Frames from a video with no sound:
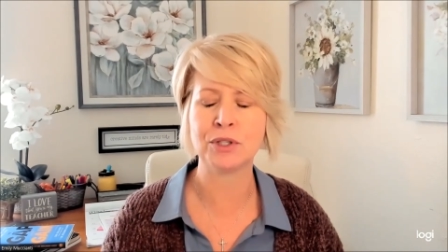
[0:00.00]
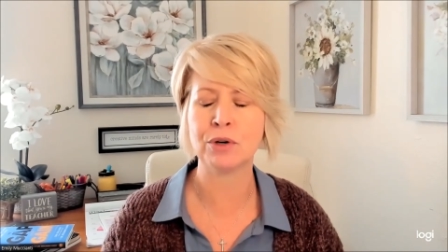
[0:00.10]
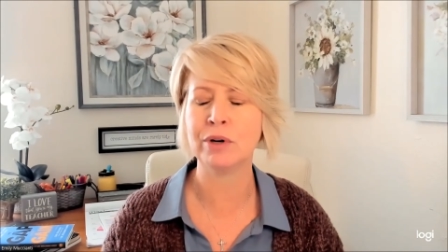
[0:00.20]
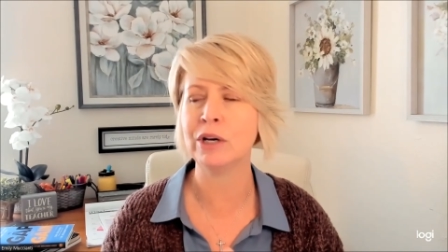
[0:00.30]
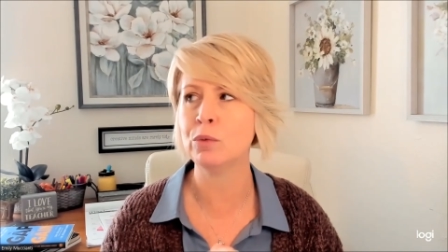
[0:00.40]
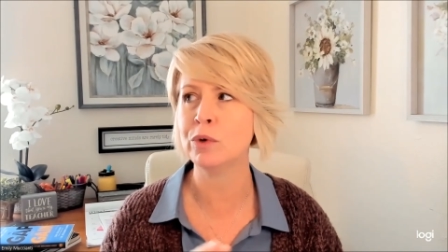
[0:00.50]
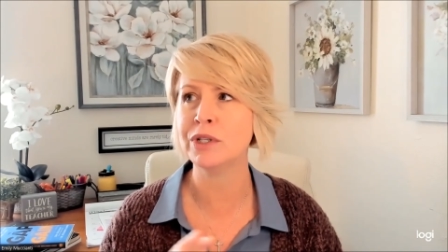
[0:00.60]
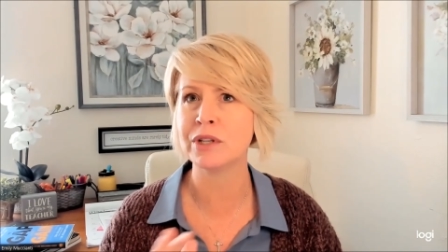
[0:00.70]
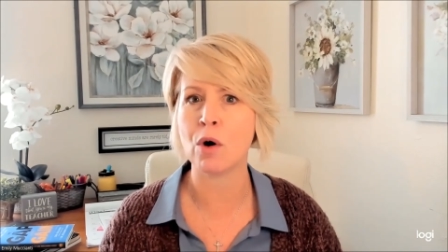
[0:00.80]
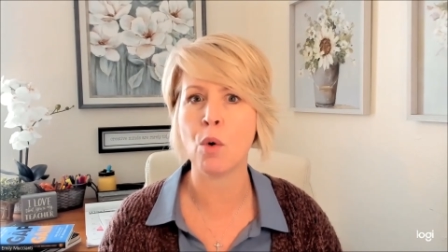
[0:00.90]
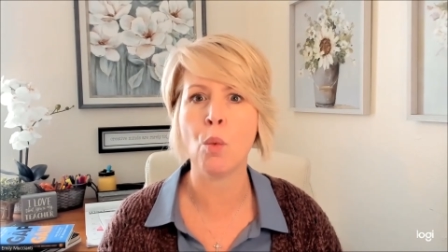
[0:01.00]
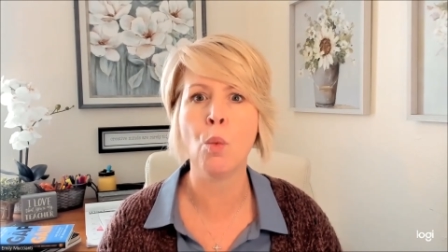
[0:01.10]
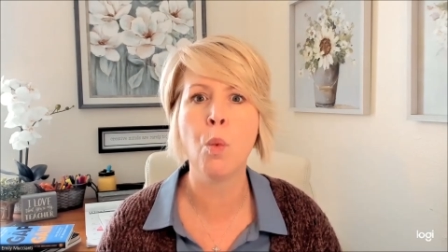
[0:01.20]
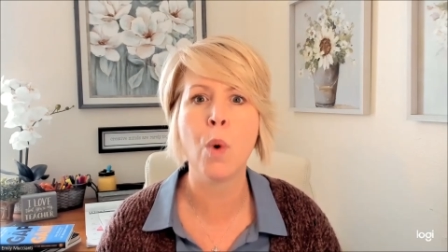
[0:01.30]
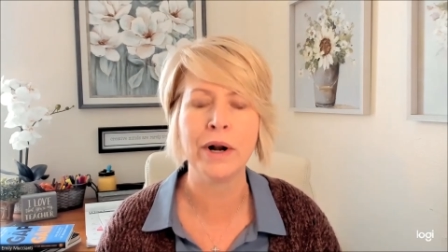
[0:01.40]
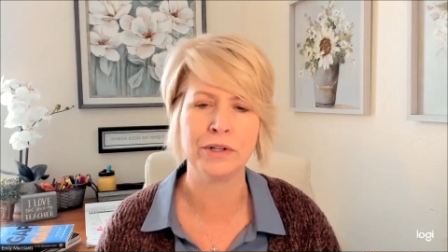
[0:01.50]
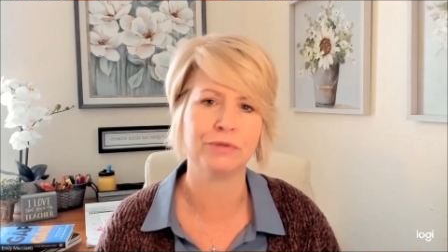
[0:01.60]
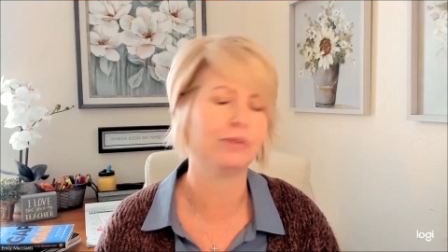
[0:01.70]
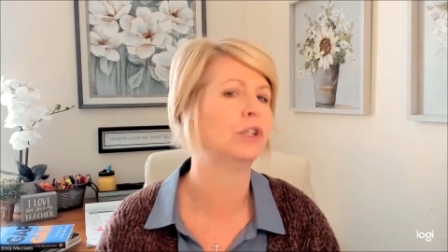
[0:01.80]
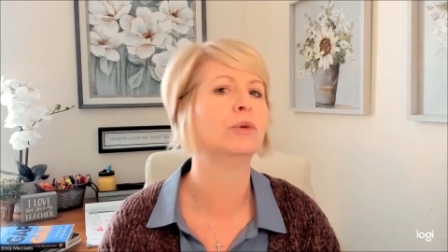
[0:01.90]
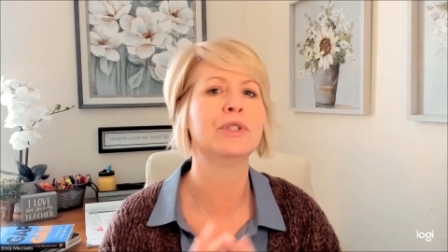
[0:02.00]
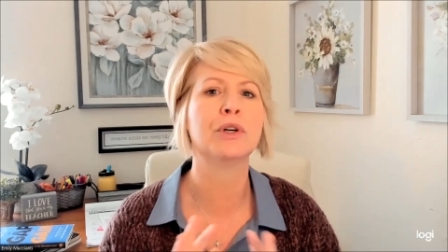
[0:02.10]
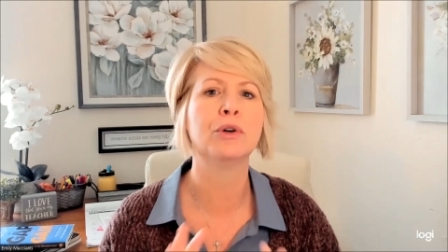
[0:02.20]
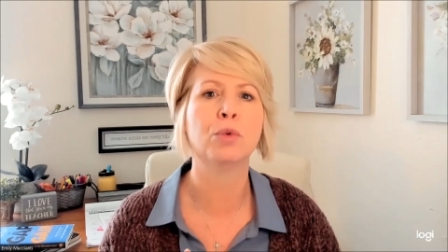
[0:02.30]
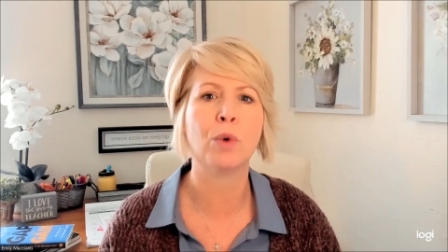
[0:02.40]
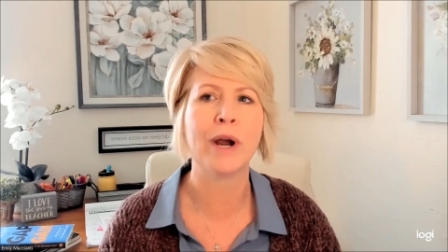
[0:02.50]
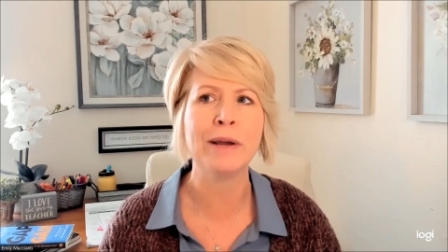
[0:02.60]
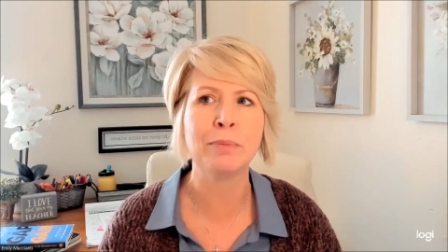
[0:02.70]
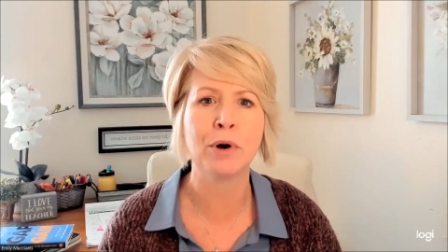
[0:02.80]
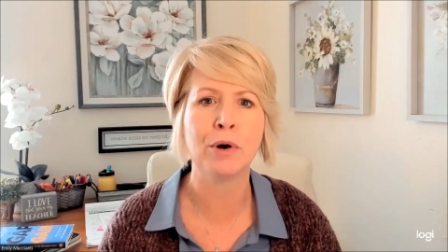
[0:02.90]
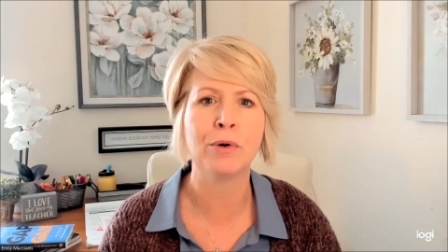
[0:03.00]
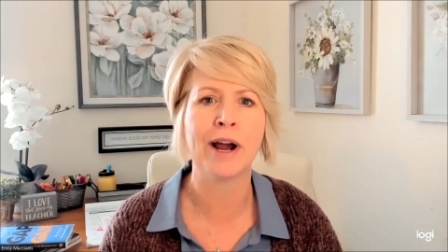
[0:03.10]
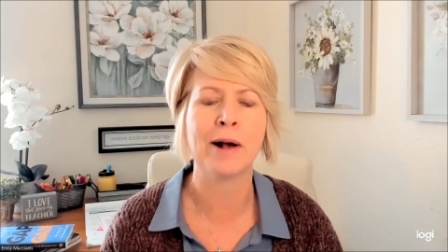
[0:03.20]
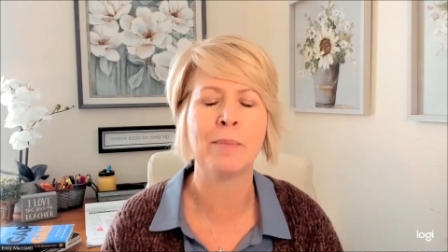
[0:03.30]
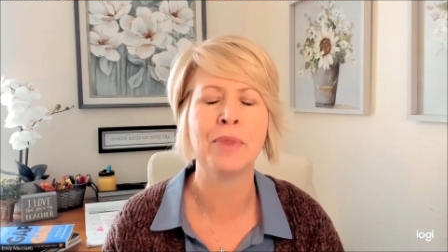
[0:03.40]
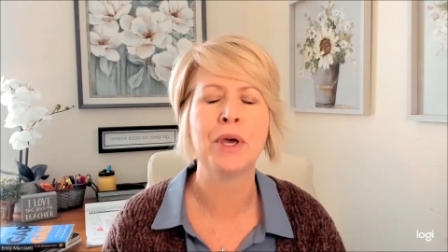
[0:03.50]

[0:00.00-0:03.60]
So it was wonderful. It was a great program.